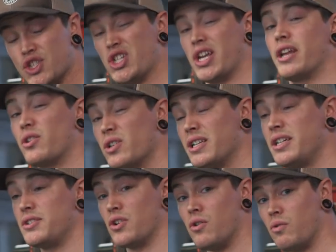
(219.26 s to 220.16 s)

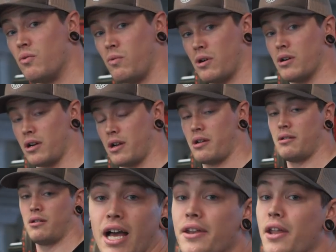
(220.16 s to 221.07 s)
generally don't work.
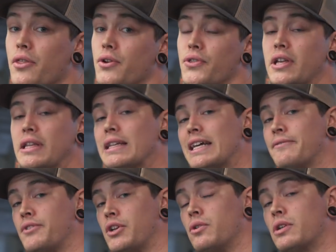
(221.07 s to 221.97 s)
Another thing that
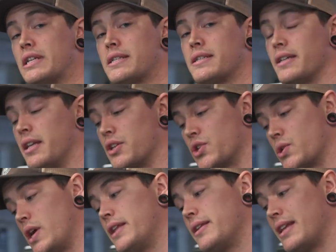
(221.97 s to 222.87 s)
I've noticed and a
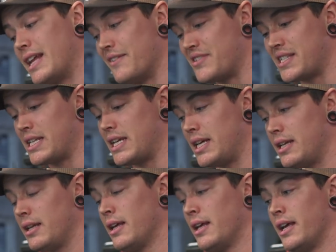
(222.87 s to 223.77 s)
trend that I've
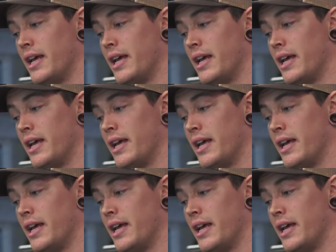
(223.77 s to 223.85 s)
seen,